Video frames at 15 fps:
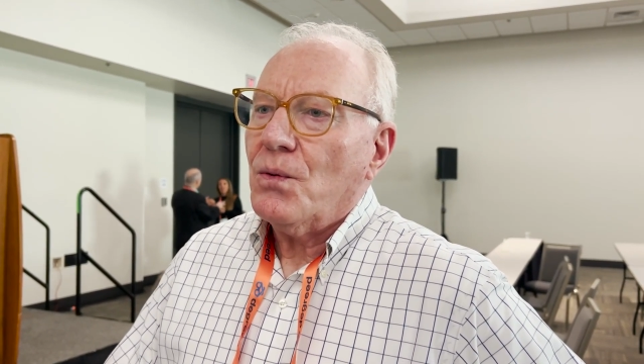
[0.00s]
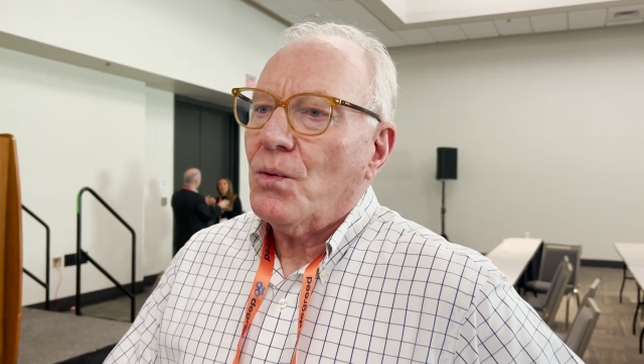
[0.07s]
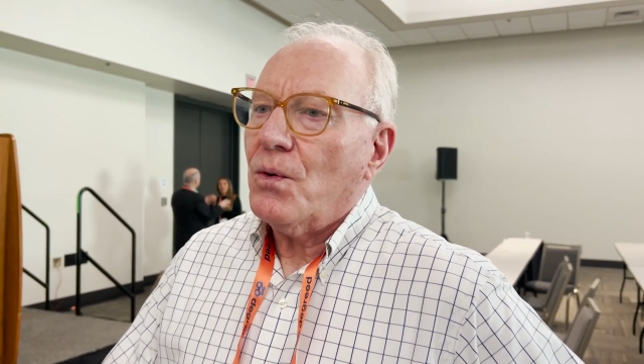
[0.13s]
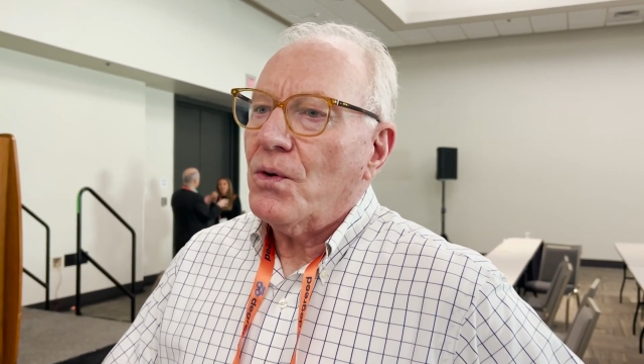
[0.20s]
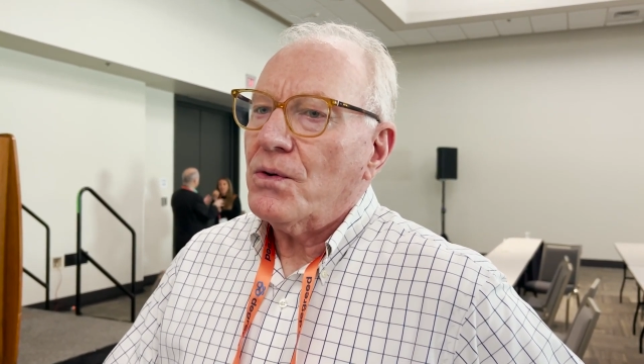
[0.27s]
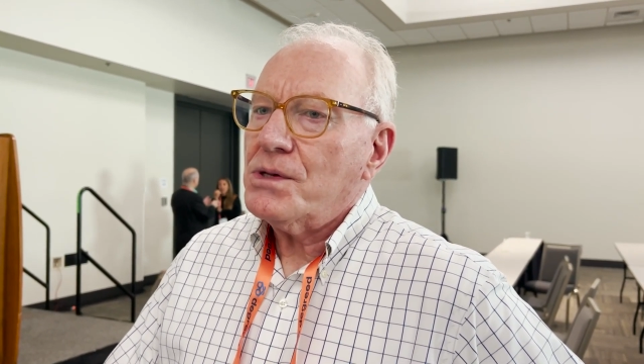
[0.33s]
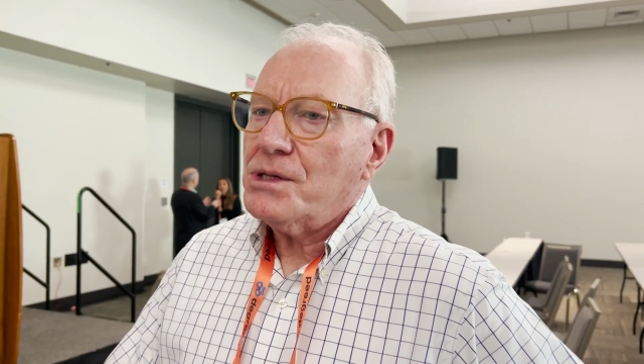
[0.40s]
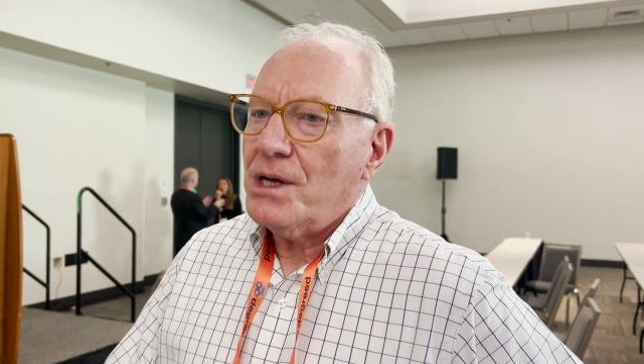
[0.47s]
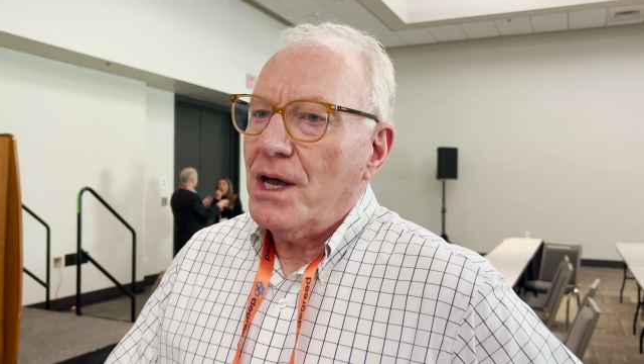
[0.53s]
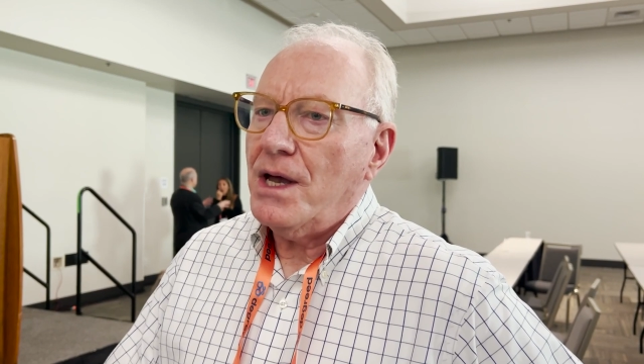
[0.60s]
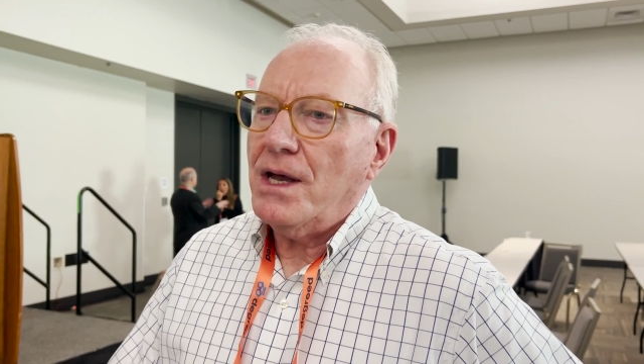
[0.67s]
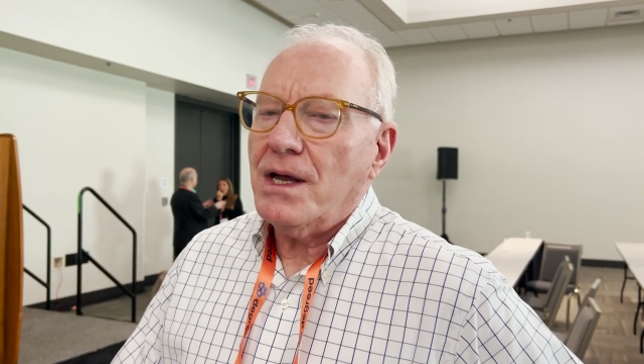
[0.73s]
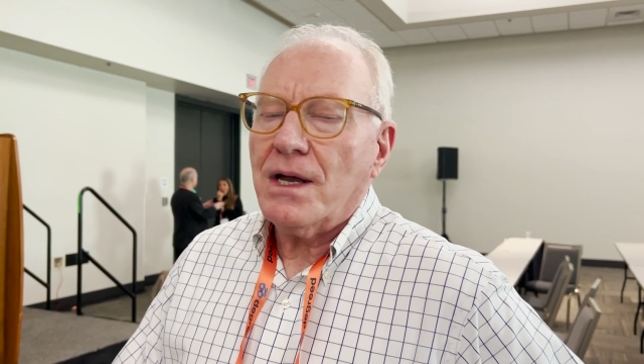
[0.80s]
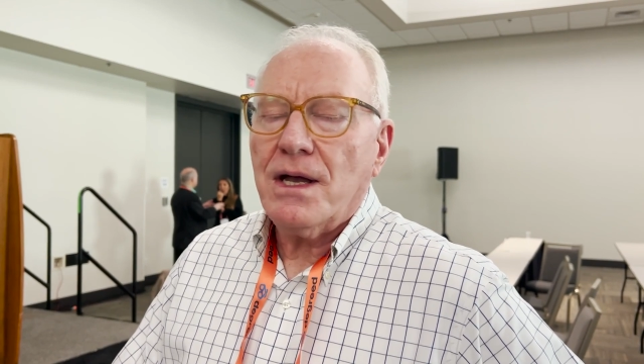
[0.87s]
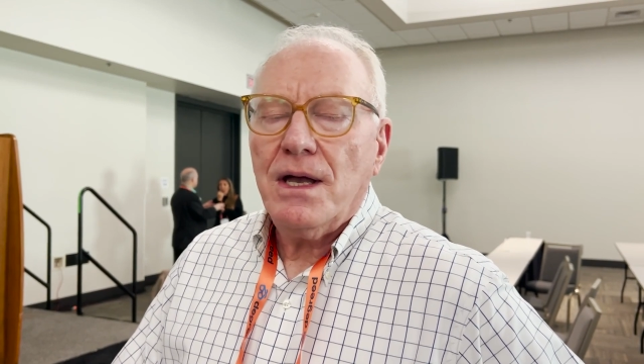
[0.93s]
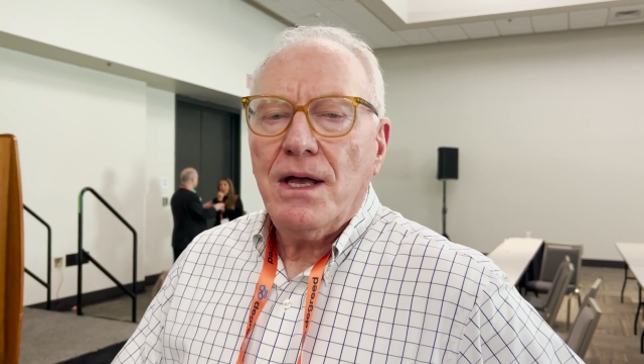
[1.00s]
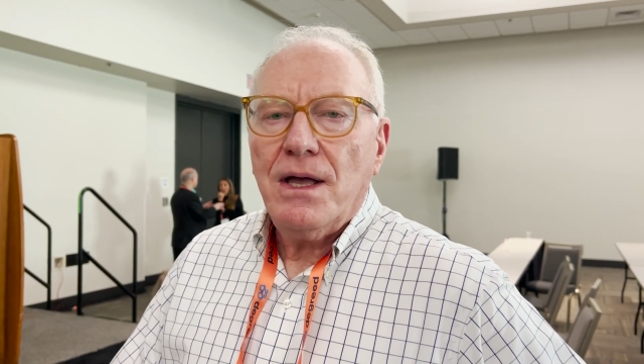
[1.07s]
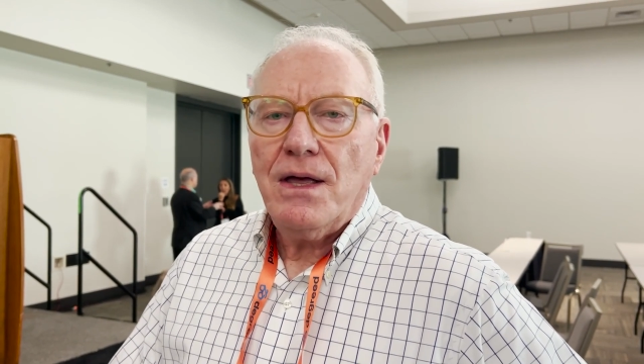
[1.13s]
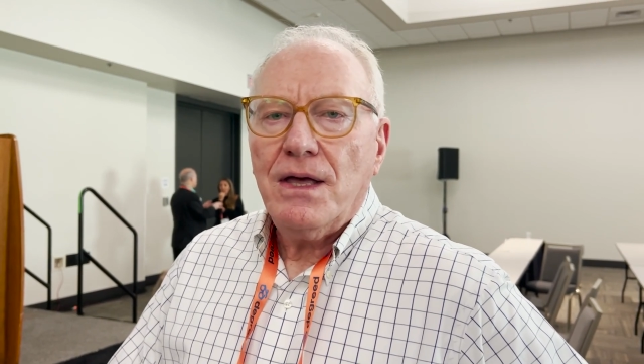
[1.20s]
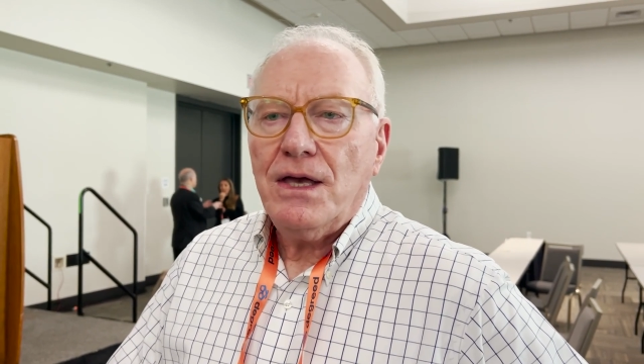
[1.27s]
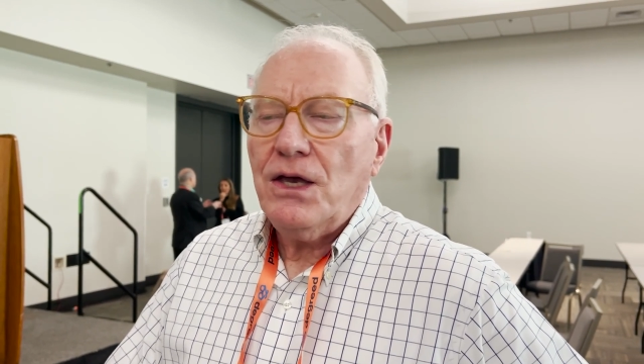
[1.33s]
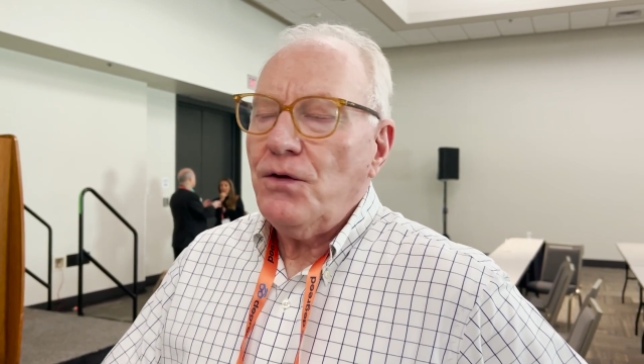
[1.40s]
we're saying
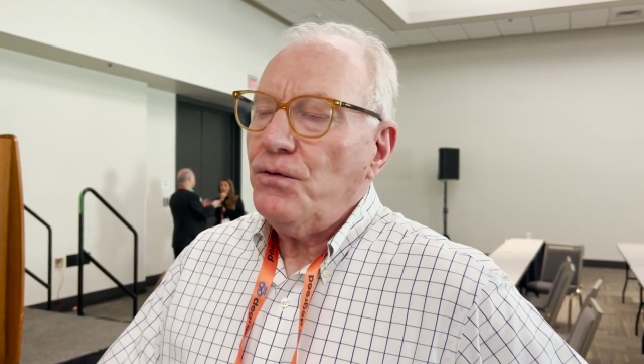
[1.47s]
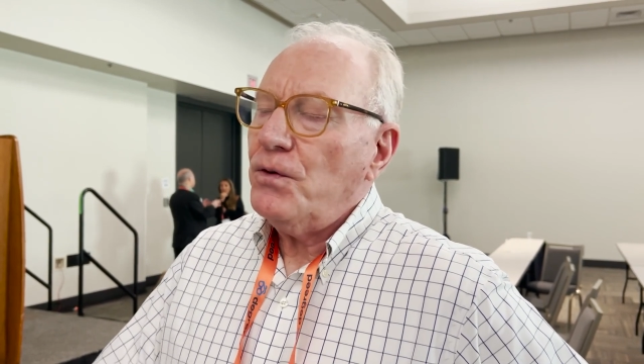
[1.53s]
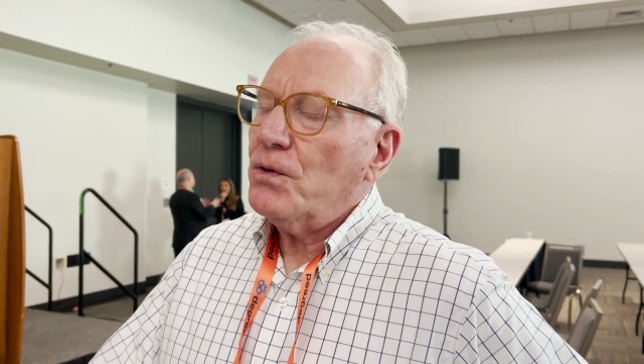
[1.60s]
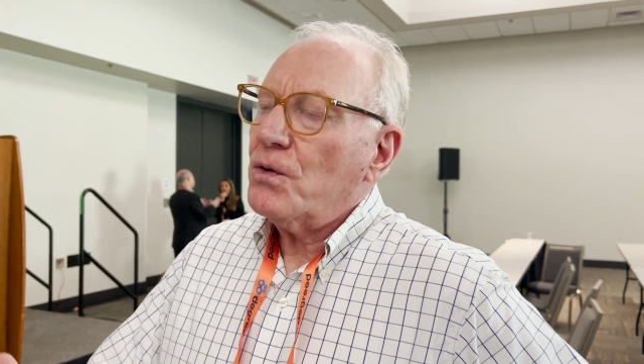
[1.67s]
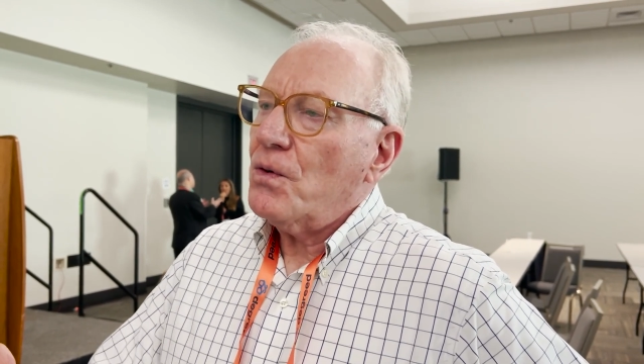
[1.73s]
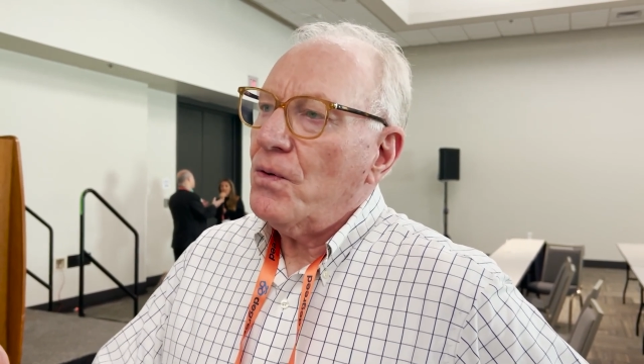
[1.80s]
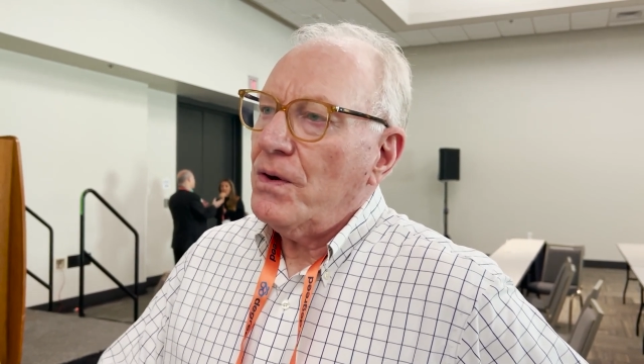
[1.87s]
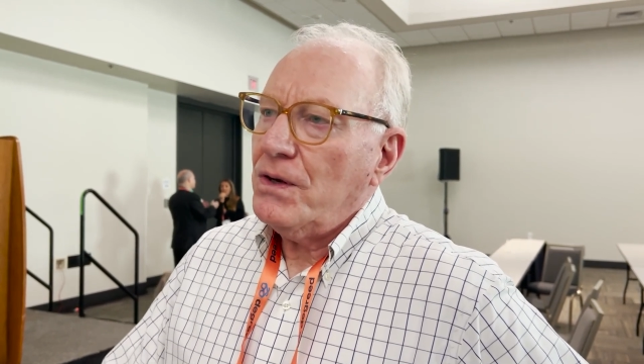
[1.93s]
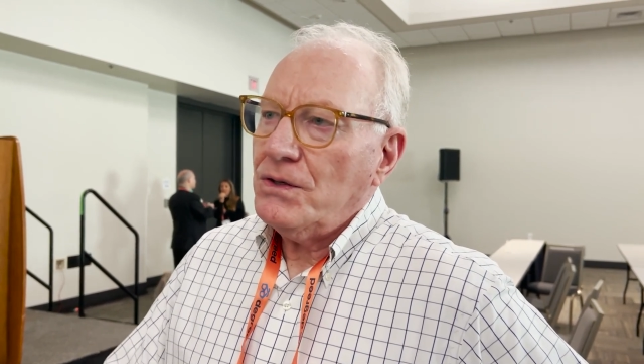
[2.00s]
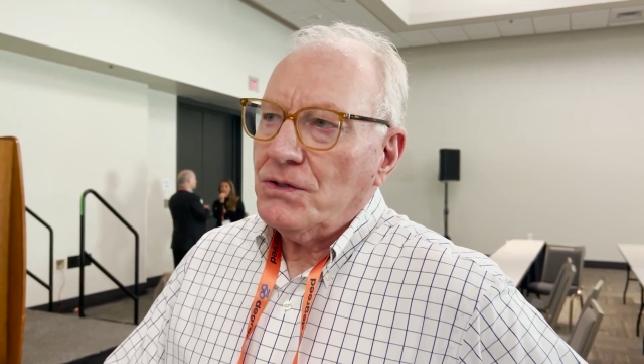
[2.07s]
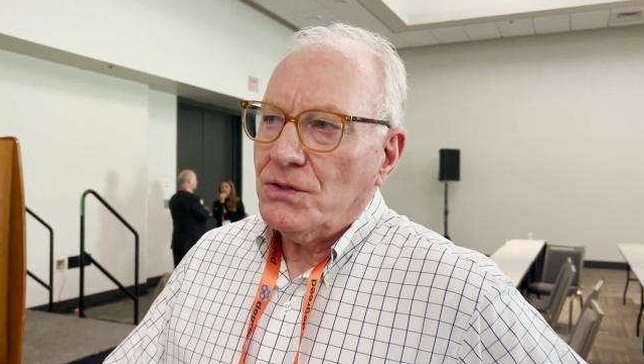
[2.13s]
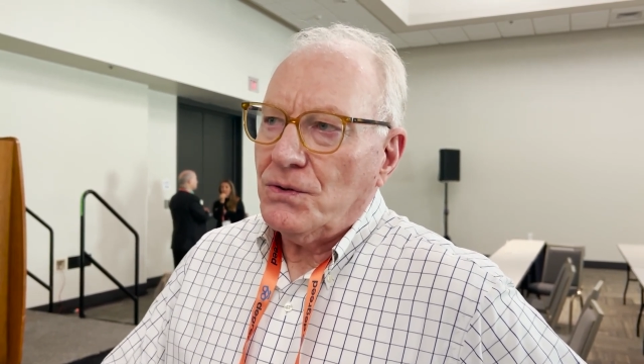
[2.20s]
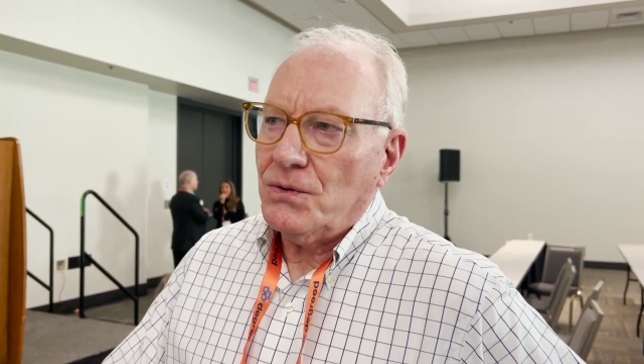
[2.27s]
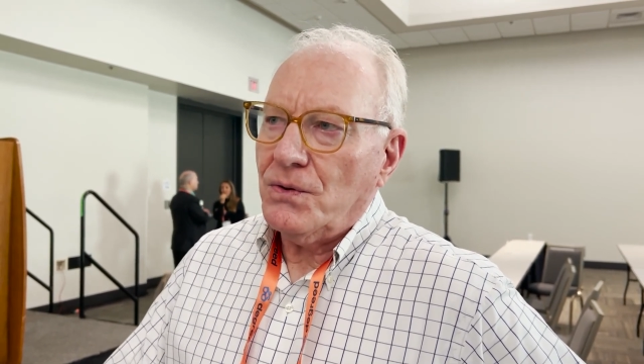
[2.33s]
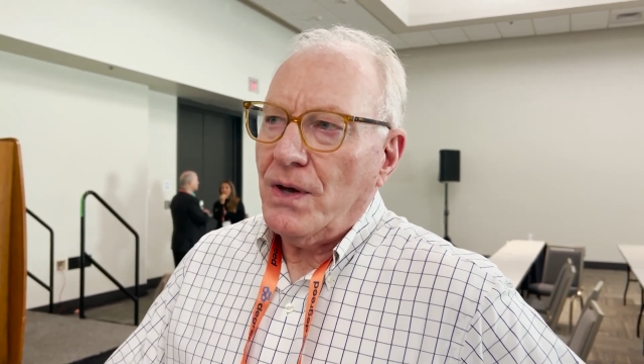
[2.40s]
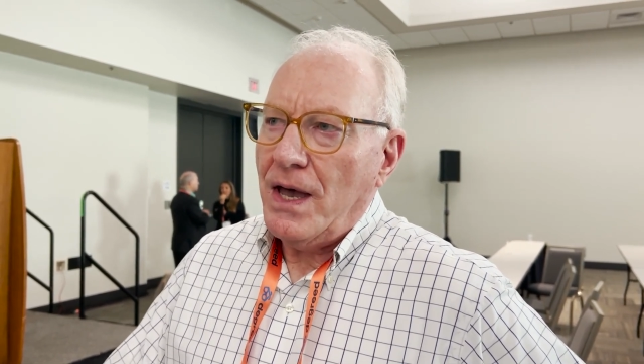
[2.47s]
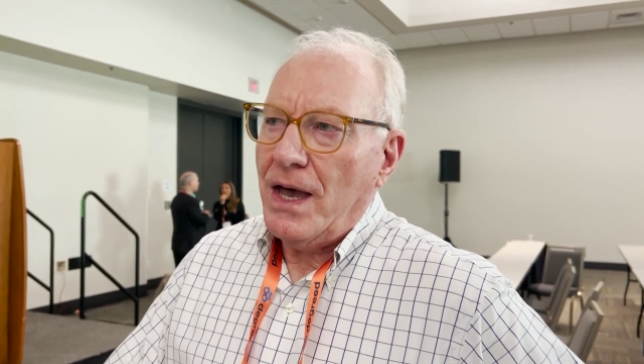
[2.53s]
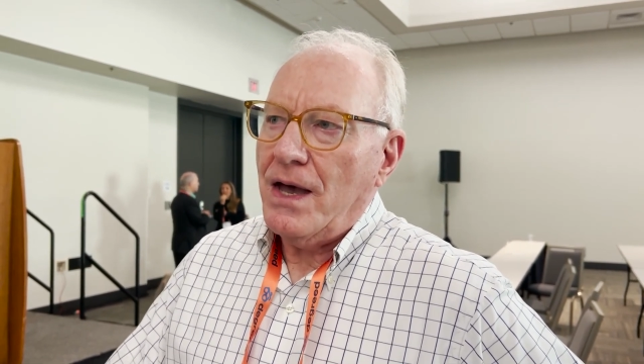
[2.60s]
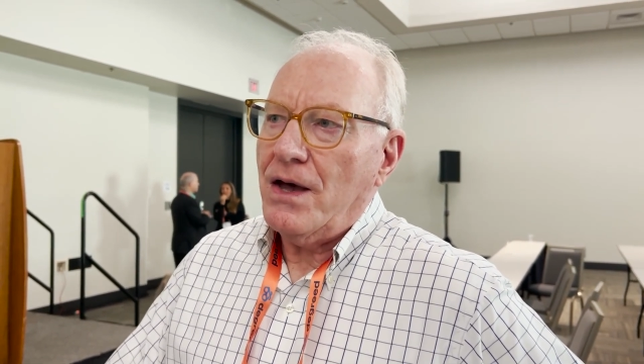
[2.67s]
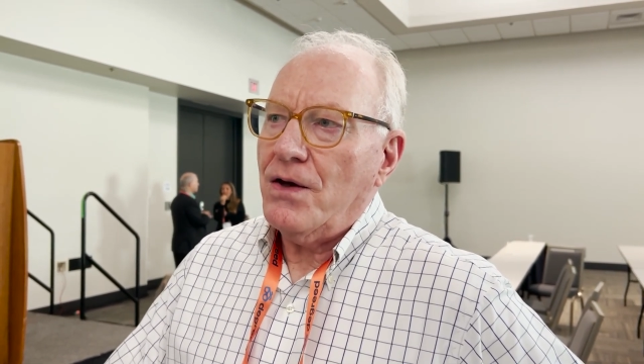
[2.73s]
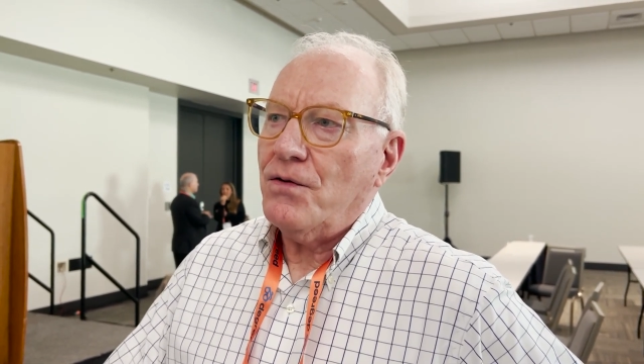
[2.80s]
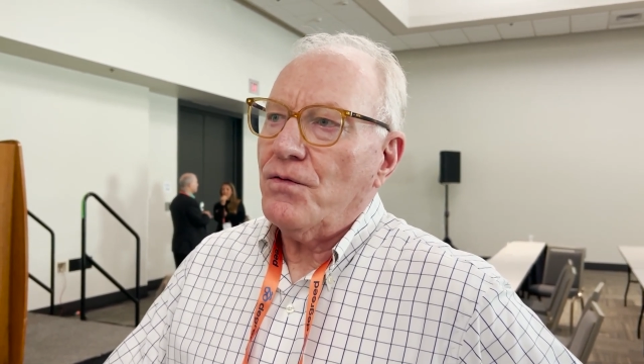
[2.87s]
if you're going to
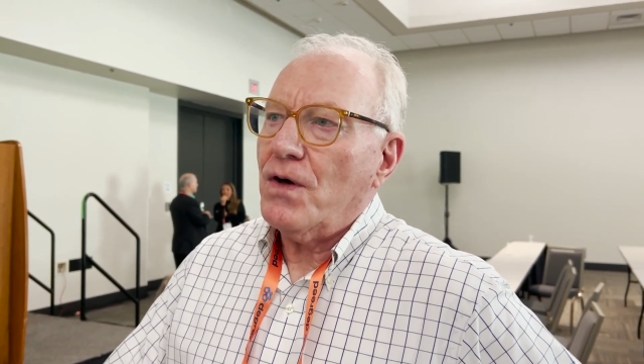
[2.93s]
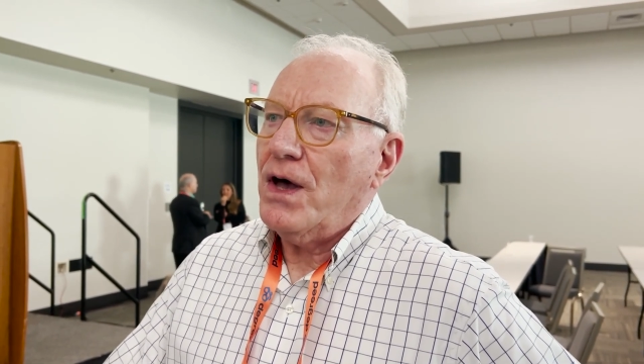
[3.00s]
have